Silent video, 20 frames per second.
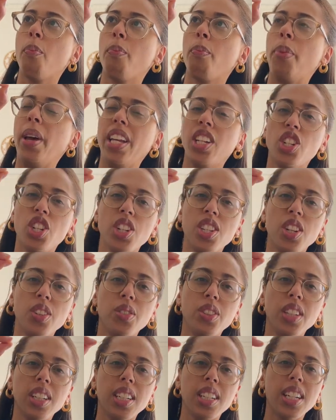pinches it
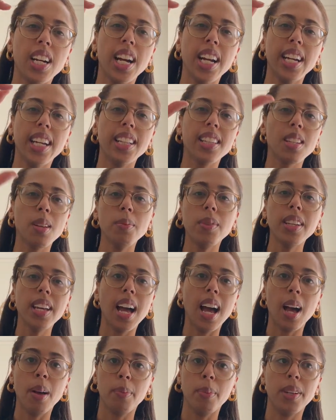really tight and something
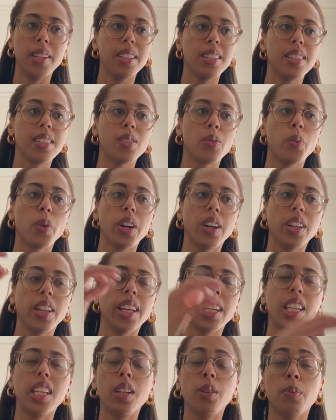happens where
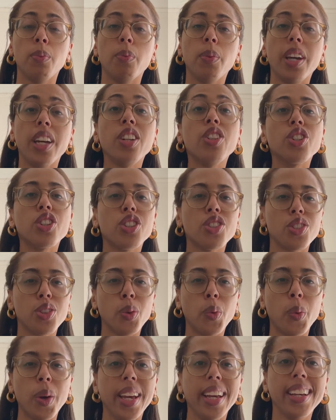like he injures
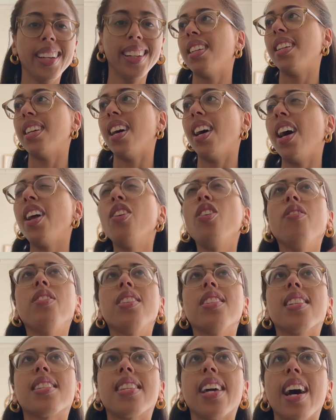the wing I don't know if
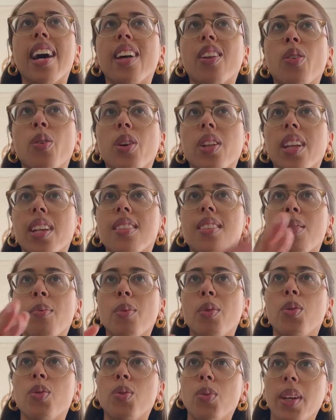it's a dad or like
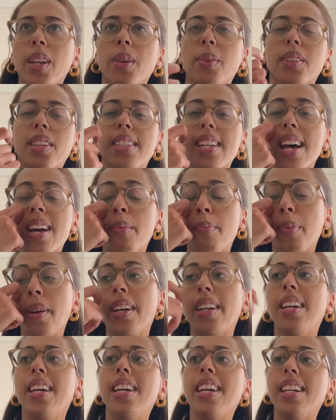someone who's waiting with the dad,
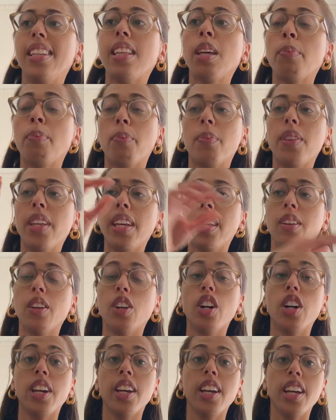but they they
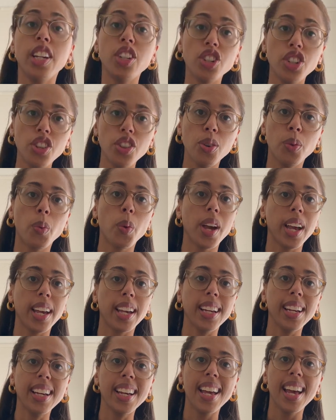injure the
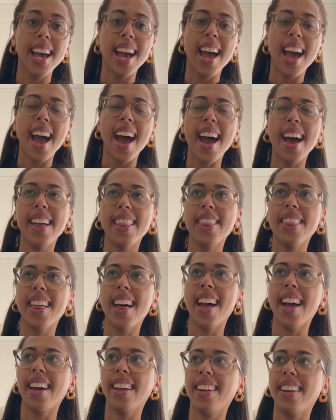wing and
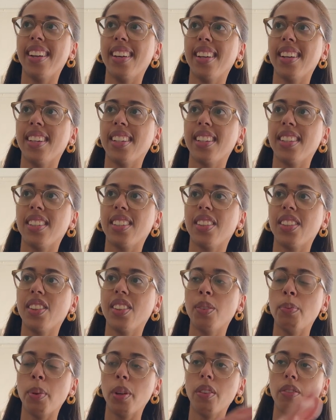then
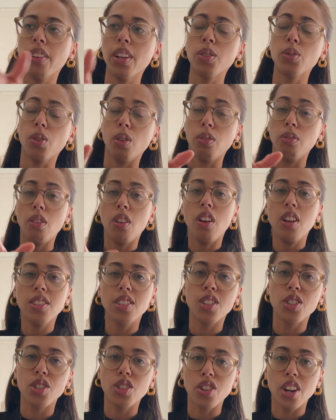the butterfly sort of falls
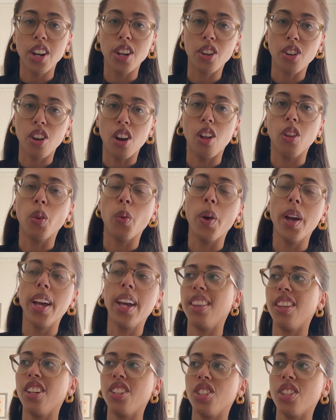and it's trying to crawl
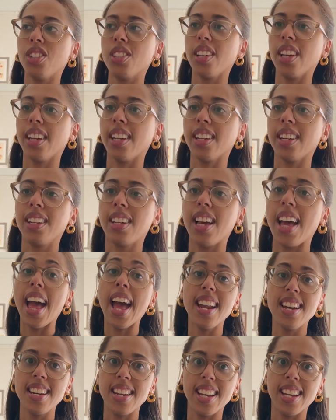away. They're just like,
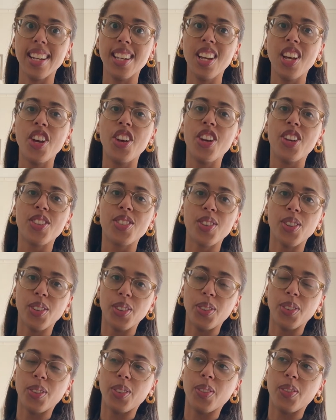end it.
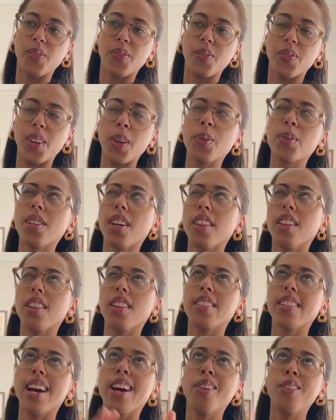So it was either
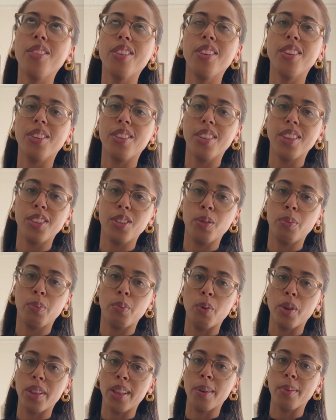the dad or the little
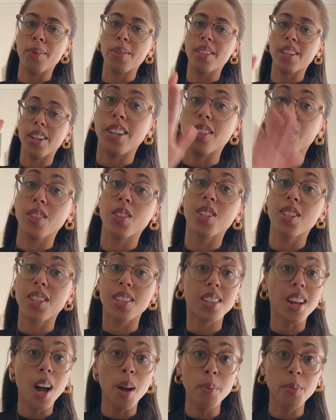boy that was there
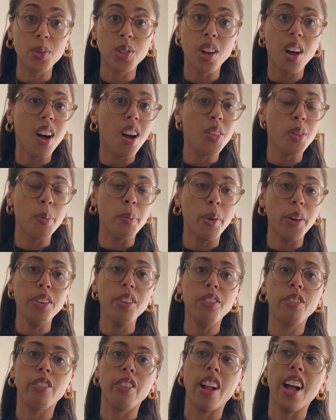stomps on the
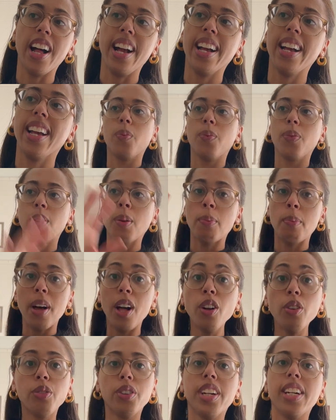butterfly. The
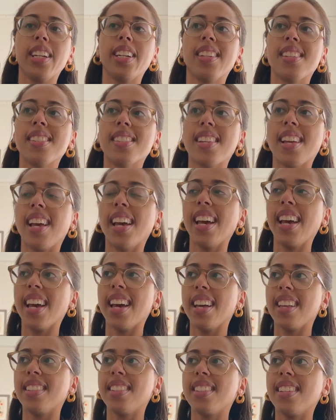bell rings
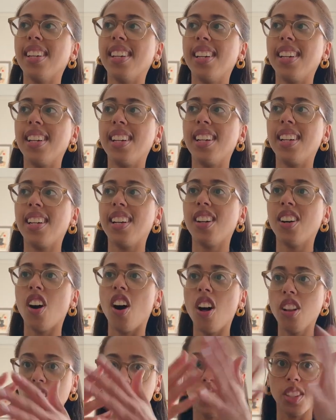and
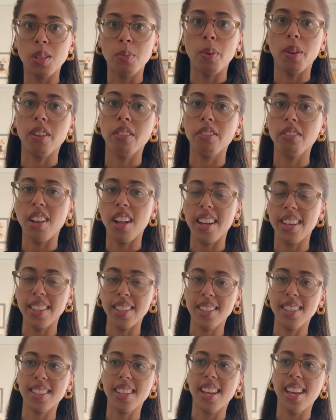all of these
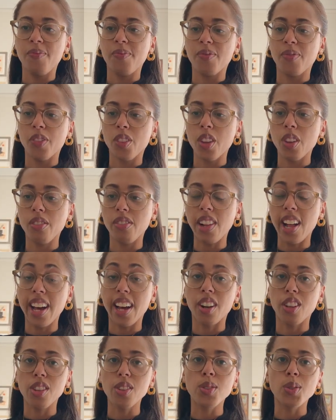butterflies fly
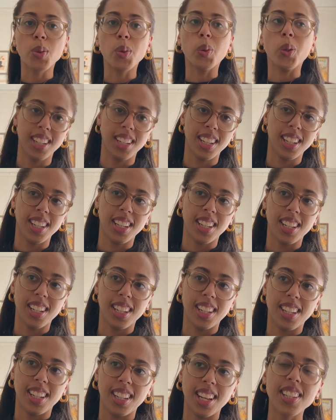out of the school.
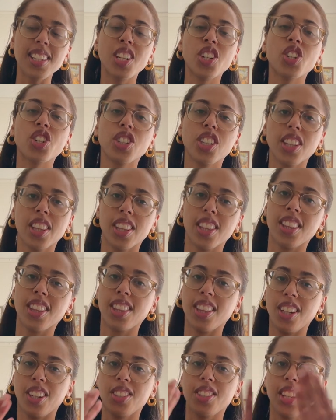Essentially,
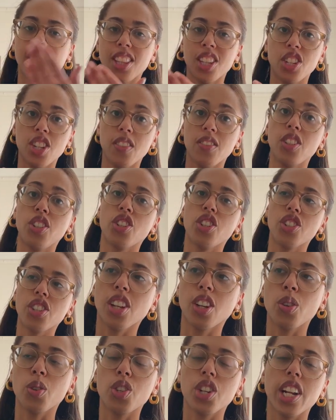there's like the ship and you're just
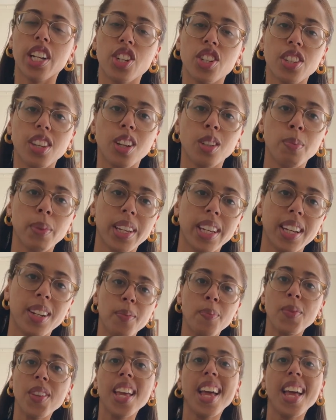like, okay, I just killed my kid.